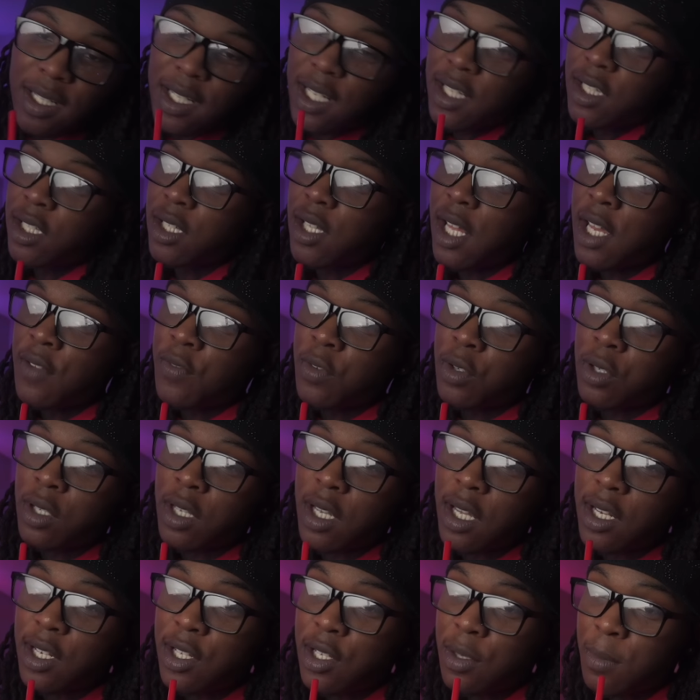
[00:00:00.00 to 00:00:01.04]
daily life on the
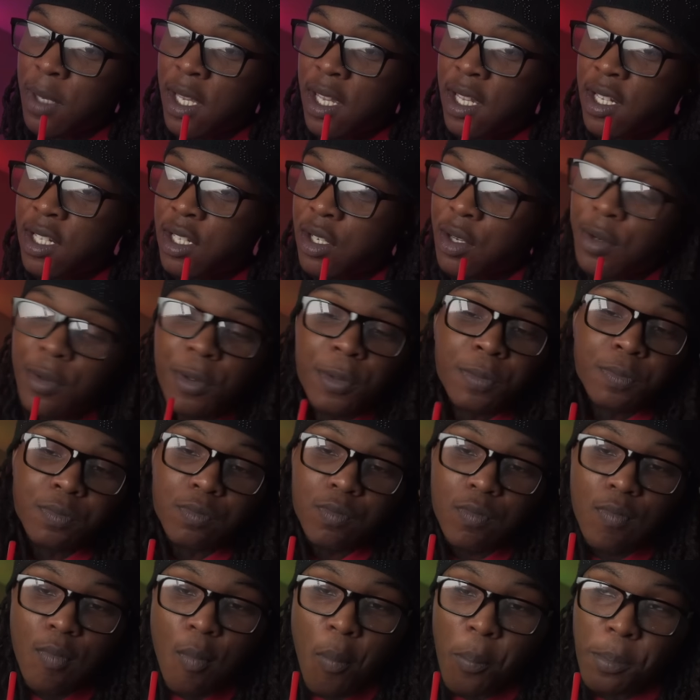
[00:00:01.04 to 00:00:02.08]
goddamn main, though.
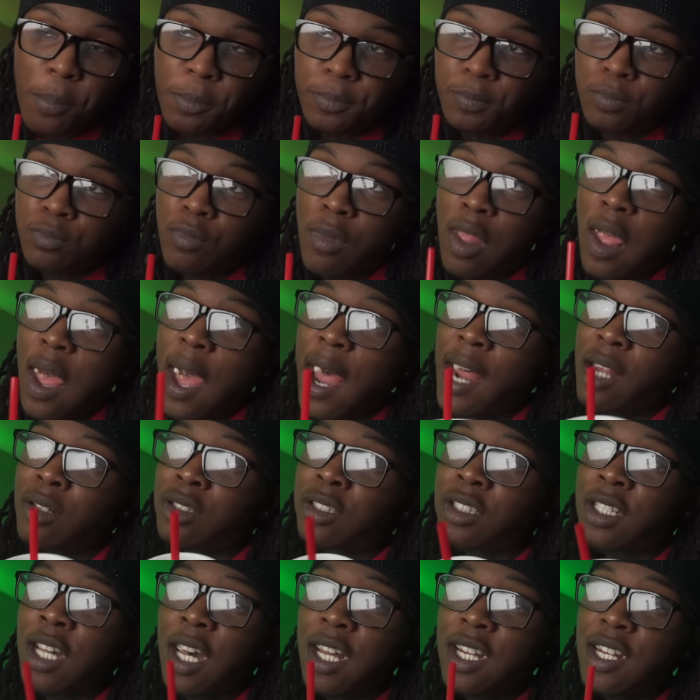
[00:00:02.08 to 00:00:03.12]
I
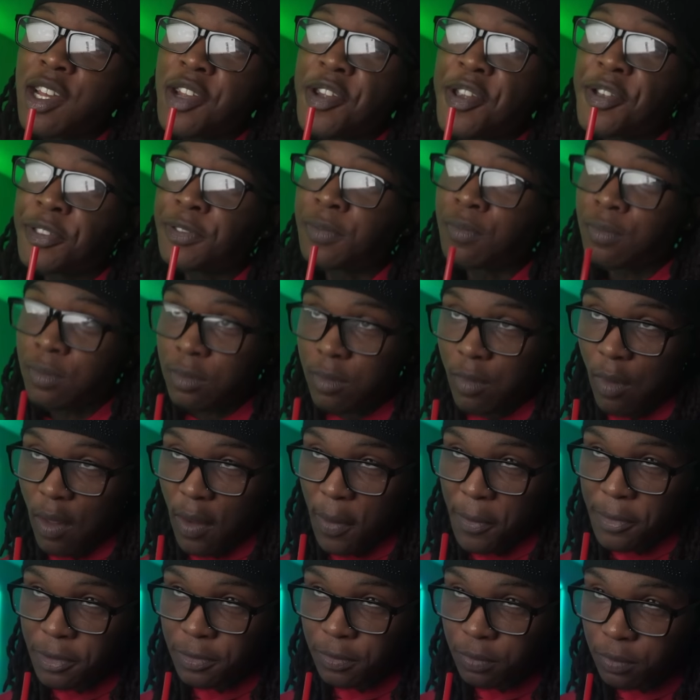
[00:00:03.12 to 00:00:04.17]
just got them
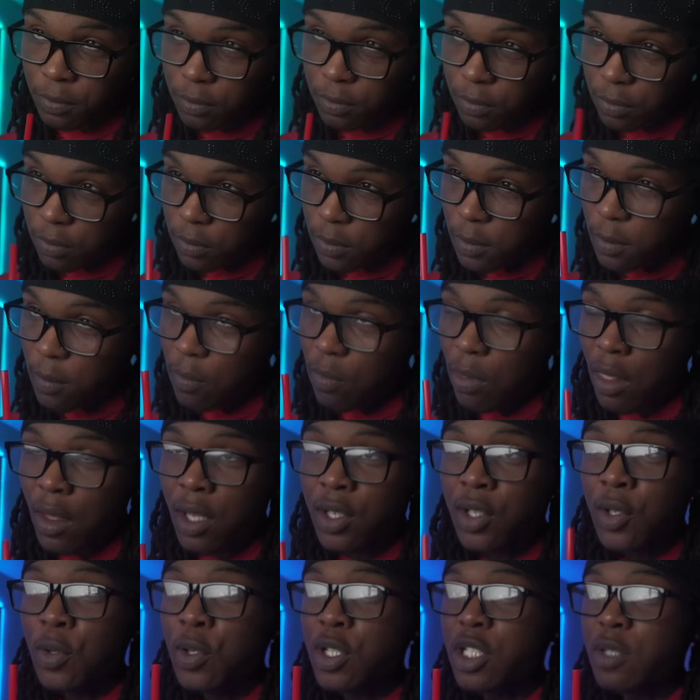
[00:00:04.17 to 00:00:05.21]

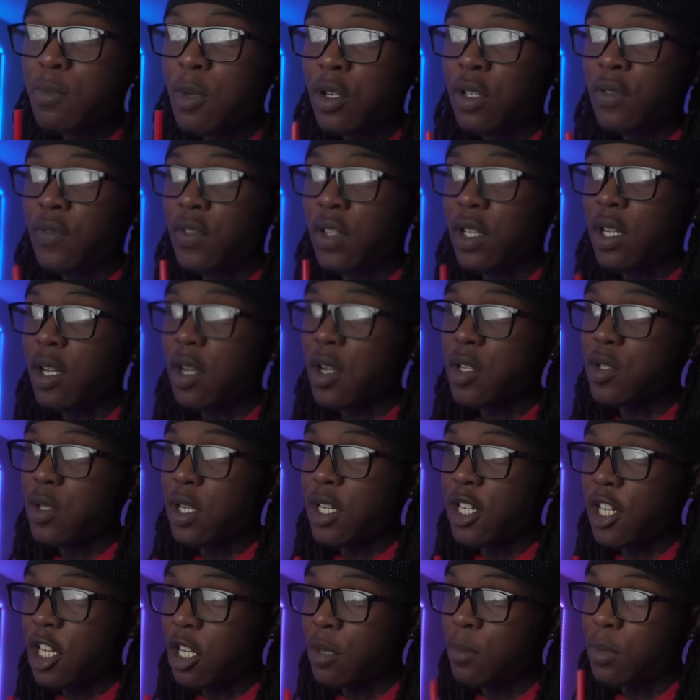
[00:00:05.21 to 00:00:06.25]
doing smoking videos
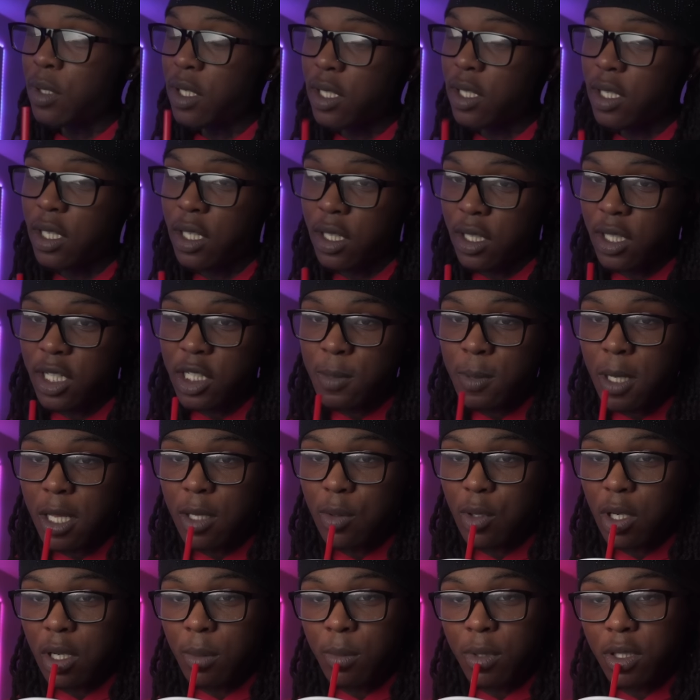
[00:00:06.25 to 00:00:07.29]
right now, but yeah, that's probably
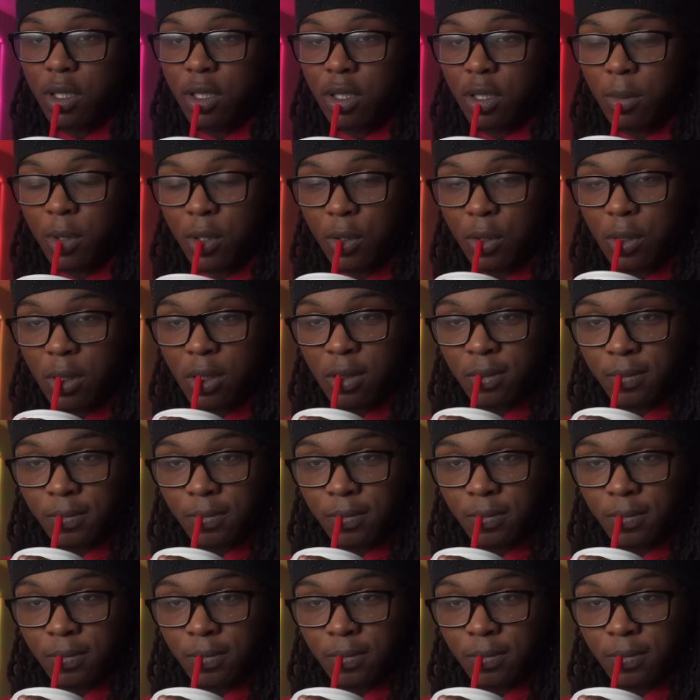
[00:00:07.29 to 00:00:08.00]
what I'm gonna end up doing.